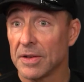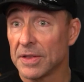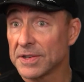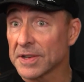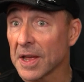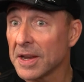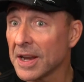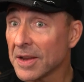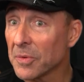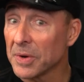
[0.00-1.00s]
The
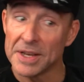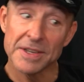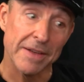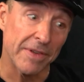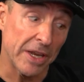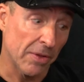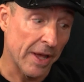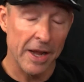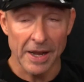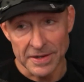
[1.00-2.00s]
sun, when it's giving you
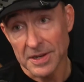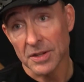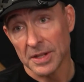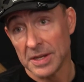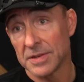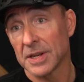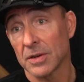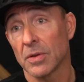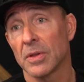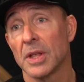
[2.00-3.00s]
light, it's a clean
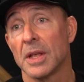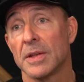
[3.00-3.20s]
signal.